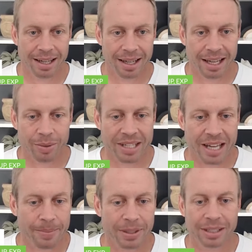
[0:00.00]
Hey, what's
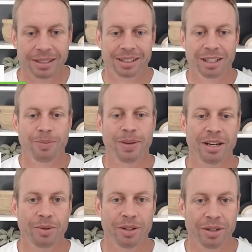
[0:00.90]
happening? Good to be
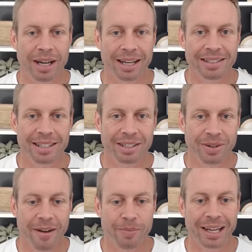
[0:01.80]
here with you guys. Thanks for having